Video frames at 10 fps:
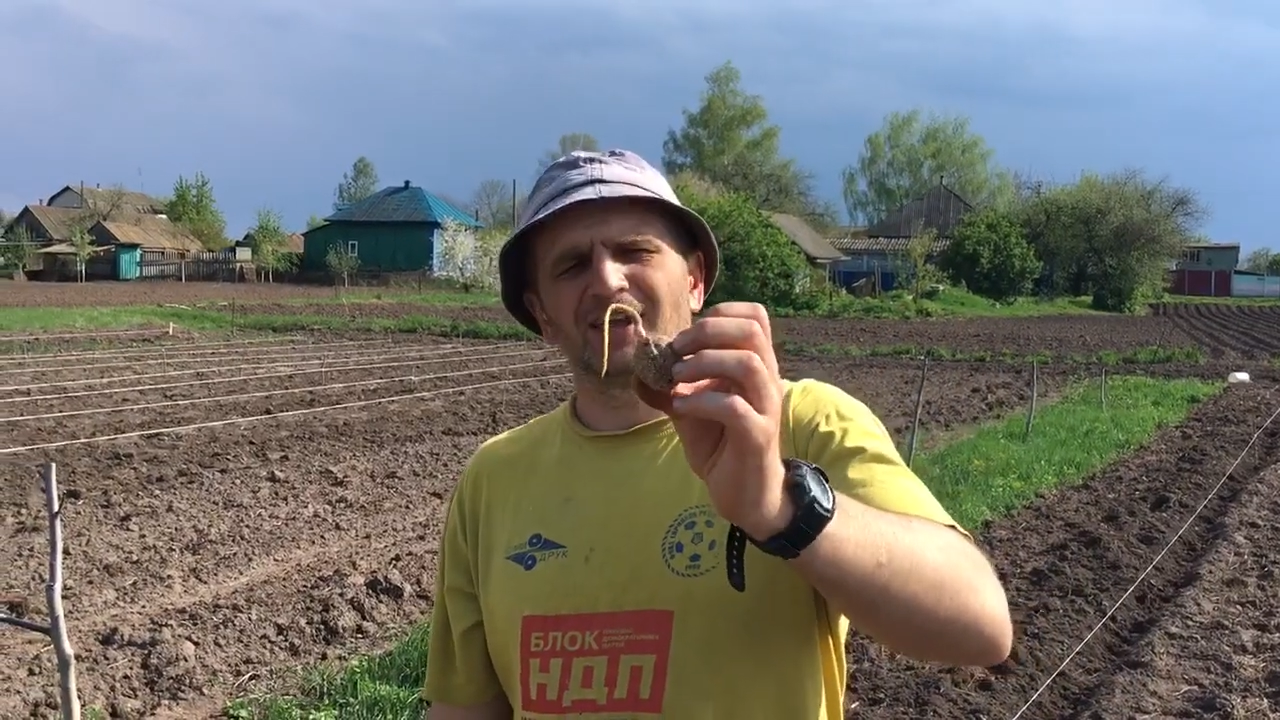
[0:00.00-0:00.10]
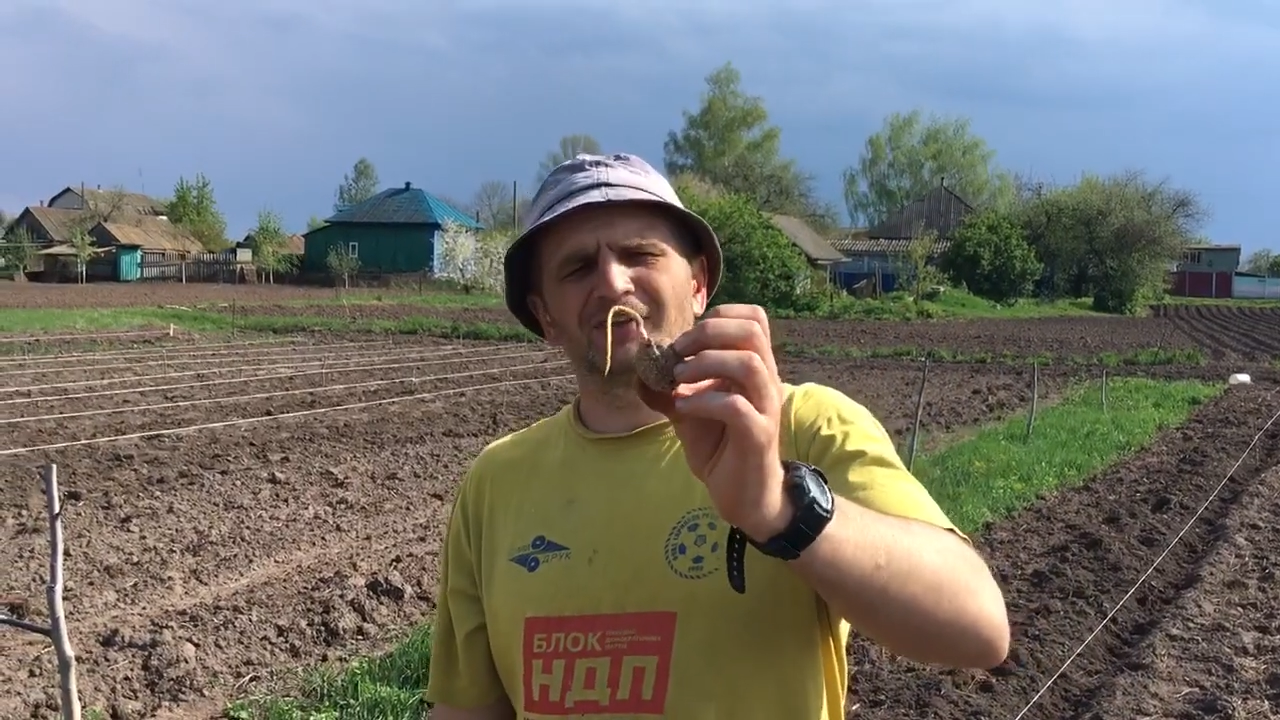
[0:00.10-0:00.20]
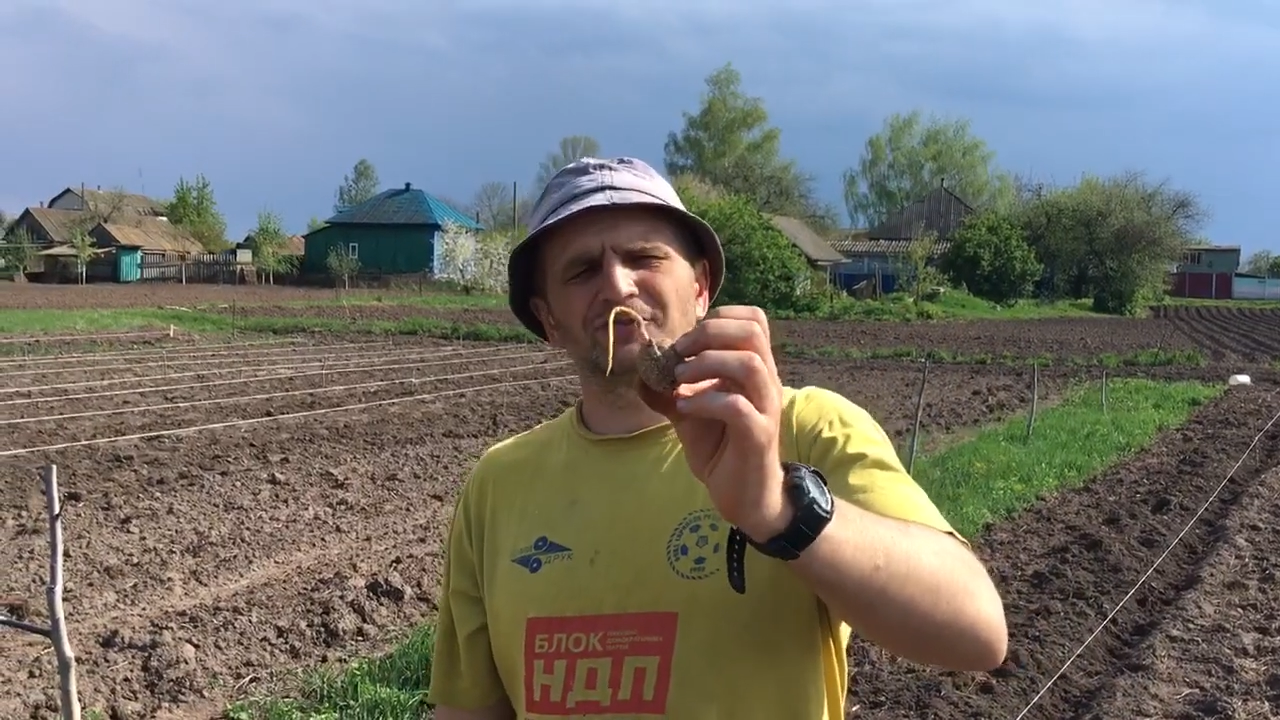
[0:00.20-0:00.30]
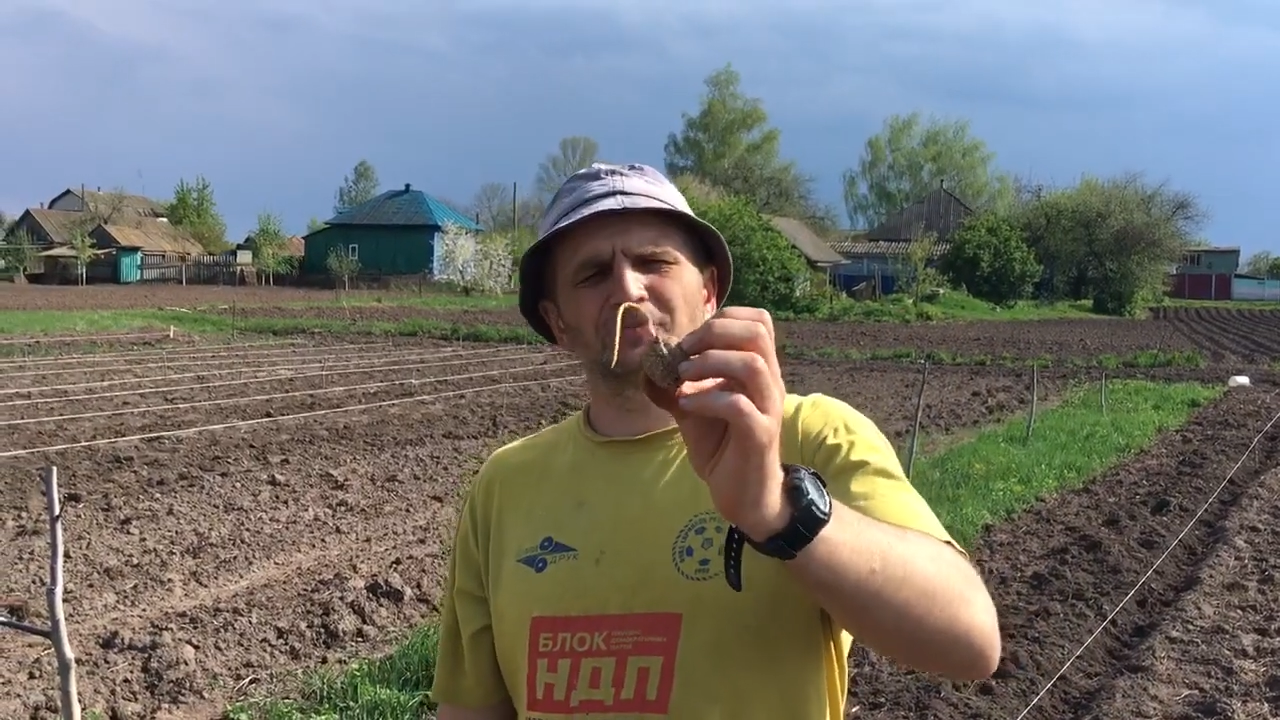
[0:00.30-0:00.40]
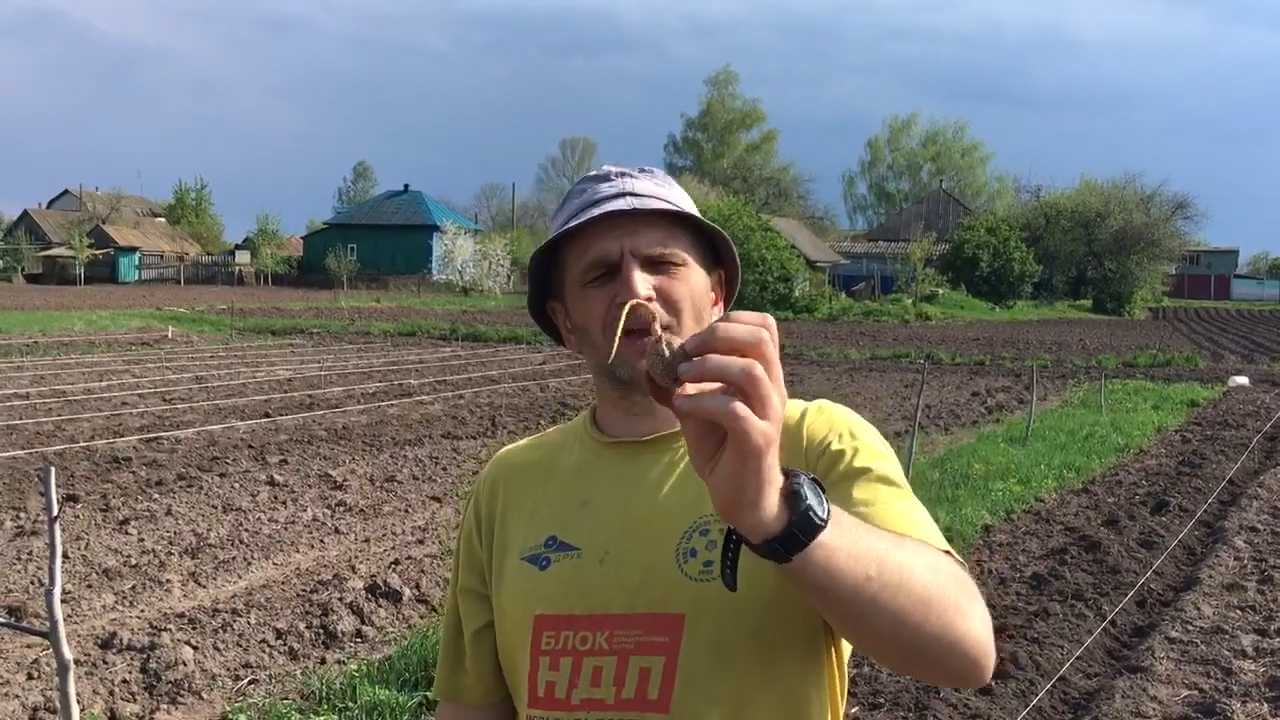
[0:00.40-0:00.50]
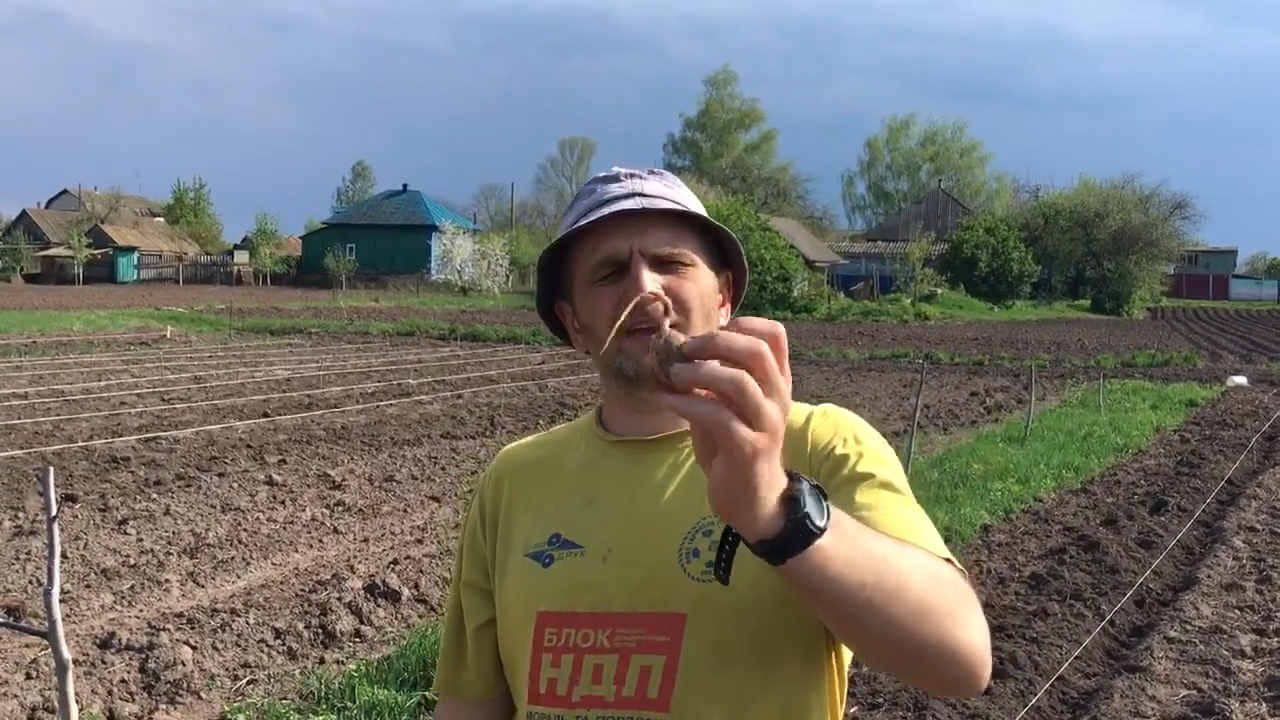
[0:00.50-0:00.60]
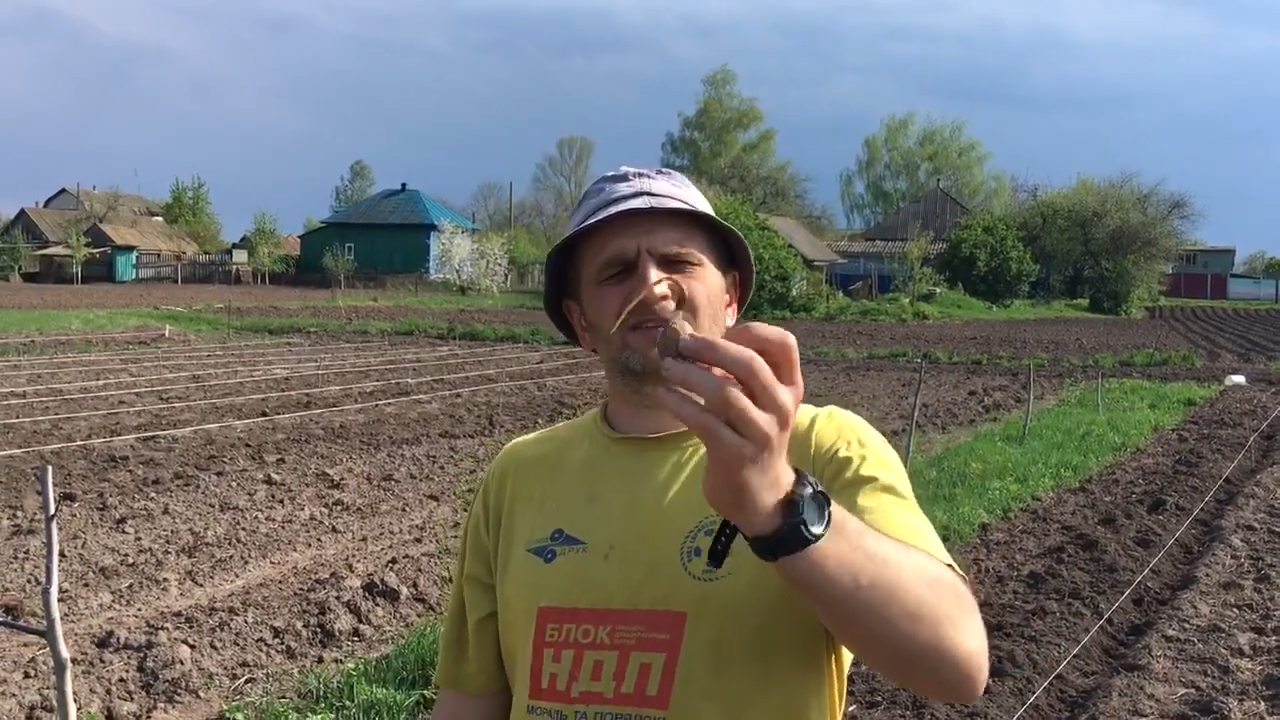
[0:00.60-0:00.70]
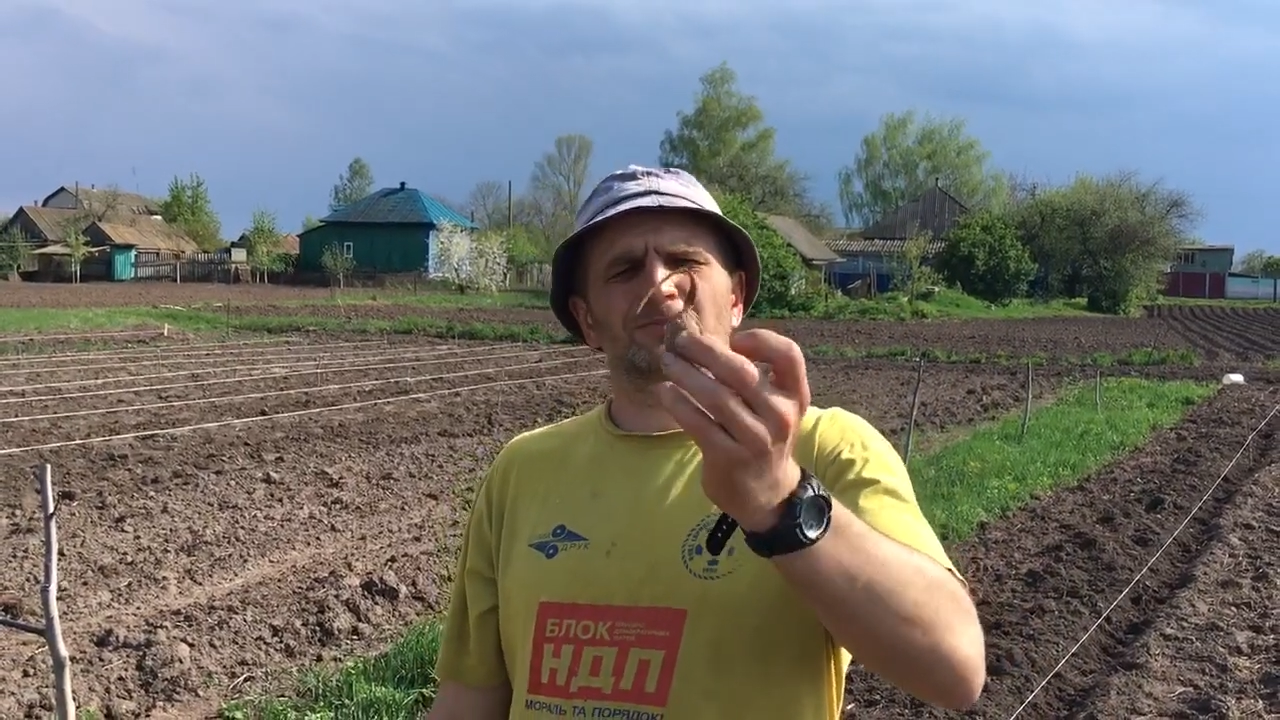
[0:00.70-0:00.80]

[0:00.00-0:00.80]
and to make